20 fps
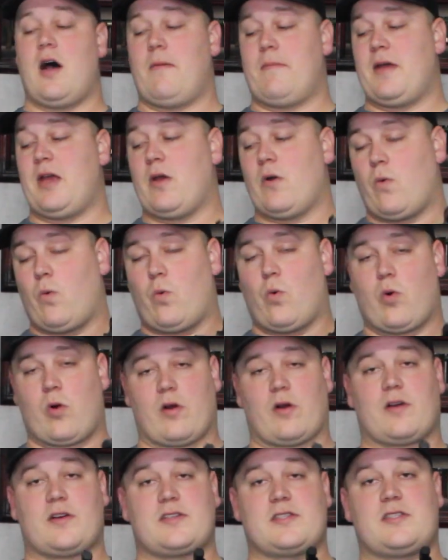It
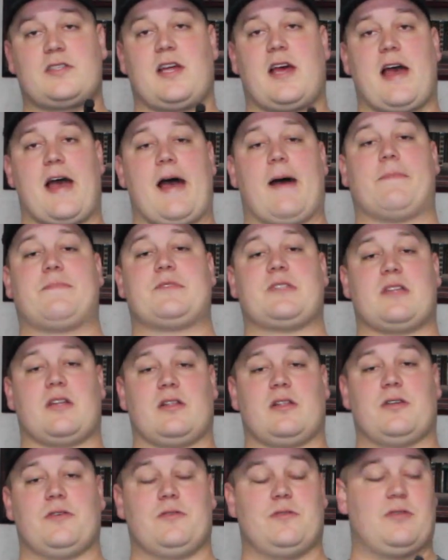works
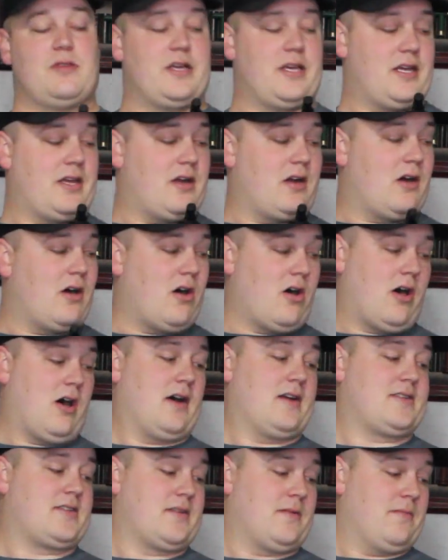absolutely
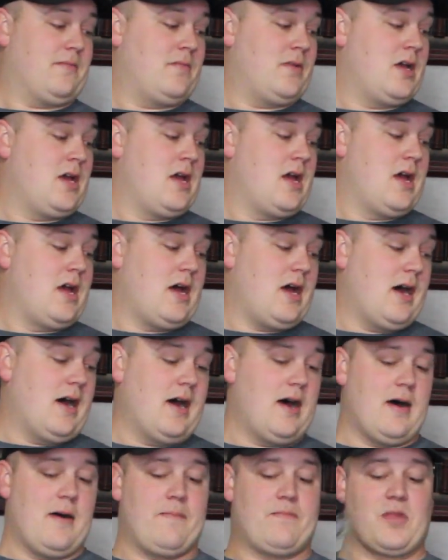awesome.
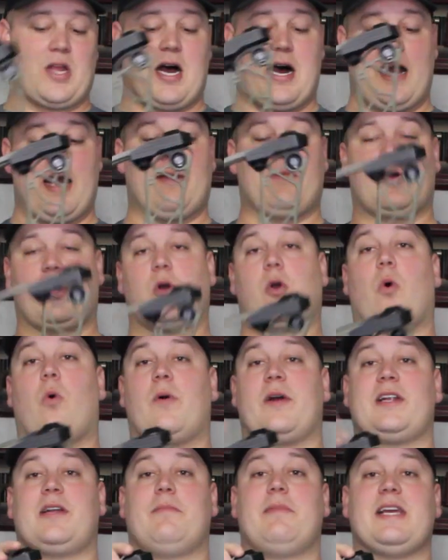I am
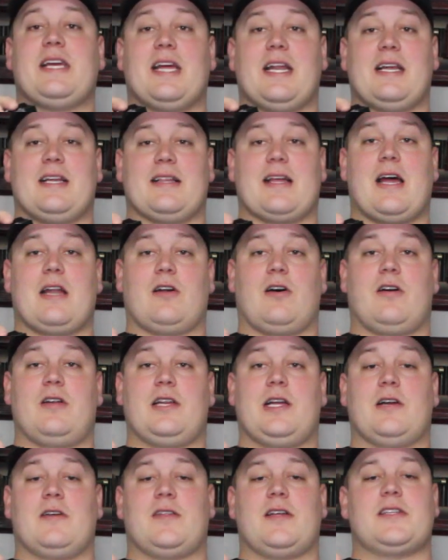going to be getting that on
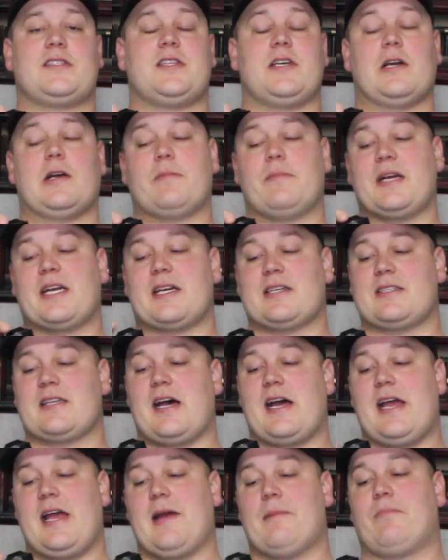here this year because
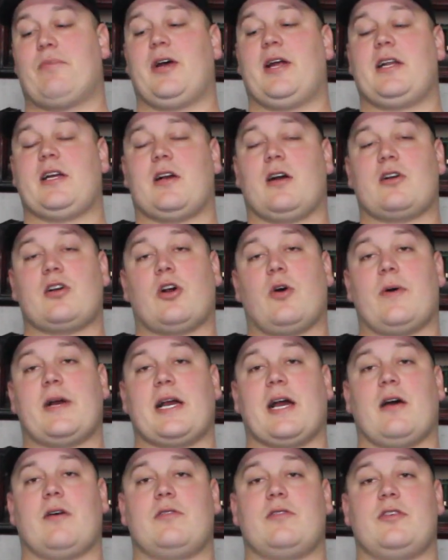I am planning on
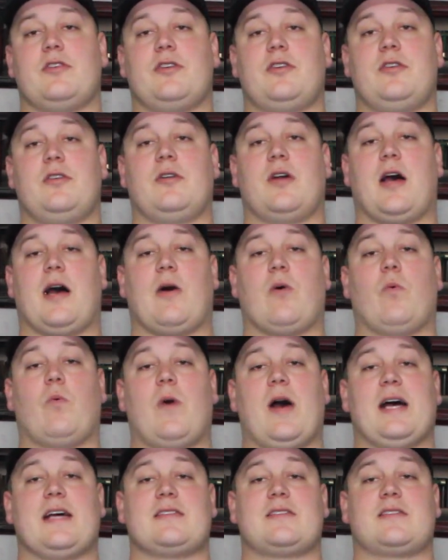going out
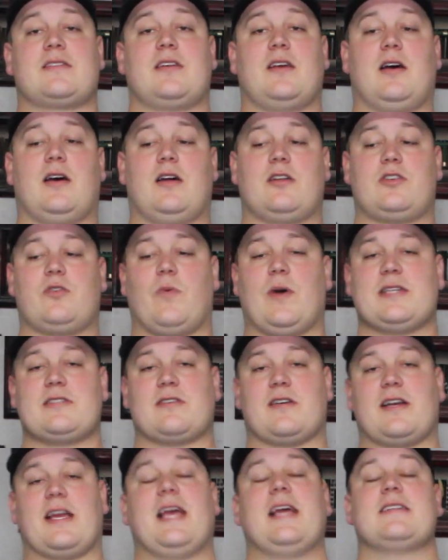west to
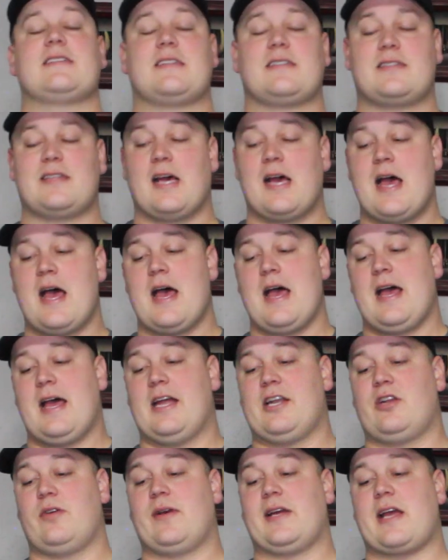western Kansas
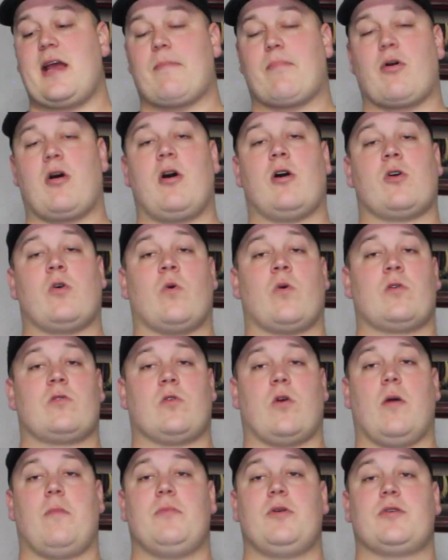and doing a pronghorn
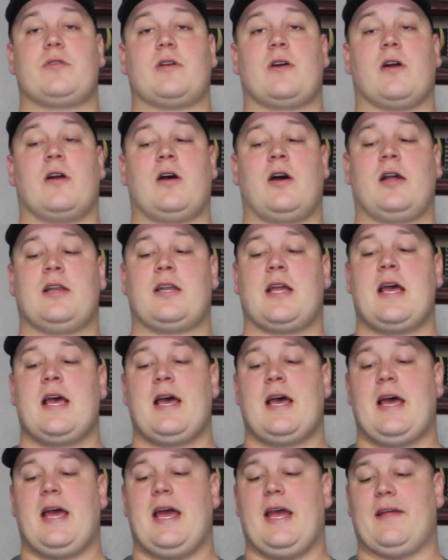or a mule deer hunt,
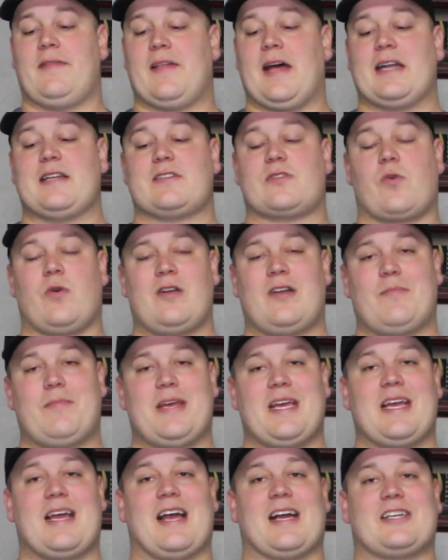and that is going to
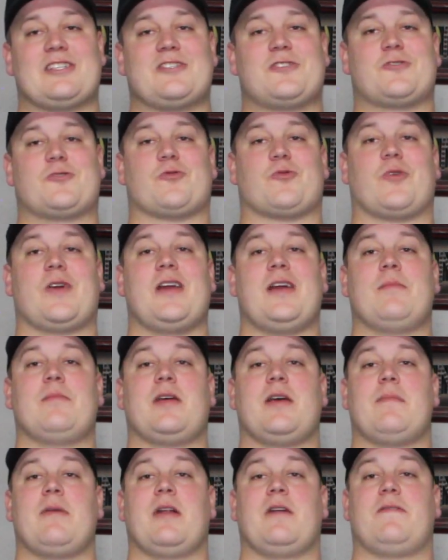be
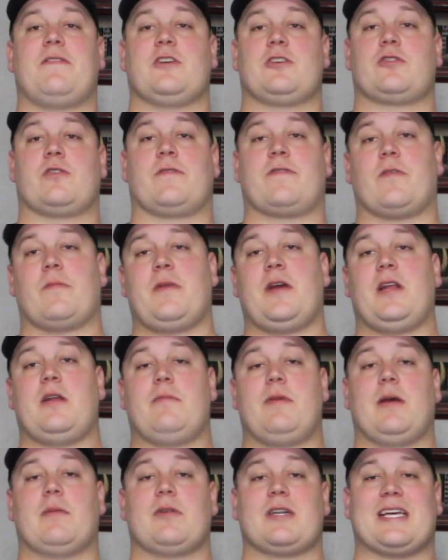extremely beneficial for me to
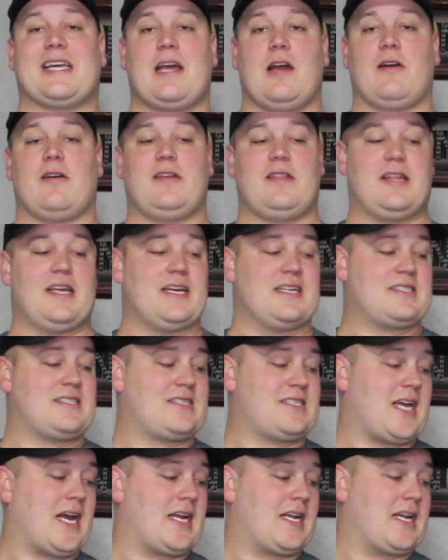be able to carry
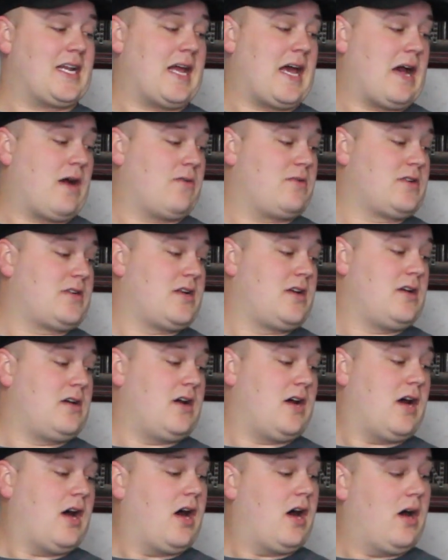this in and out
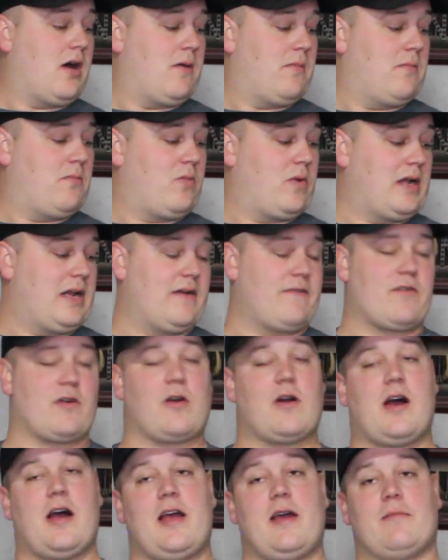
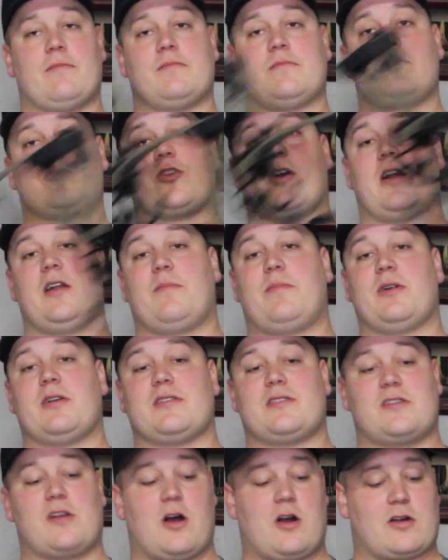whenever I am trying to put
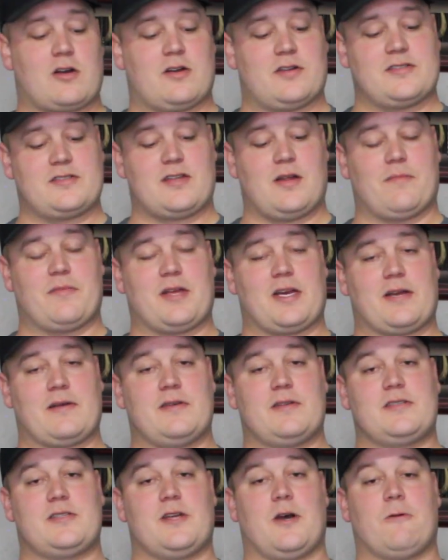a stock on something.
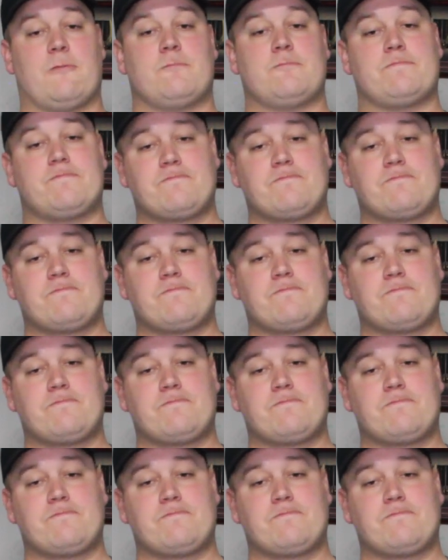So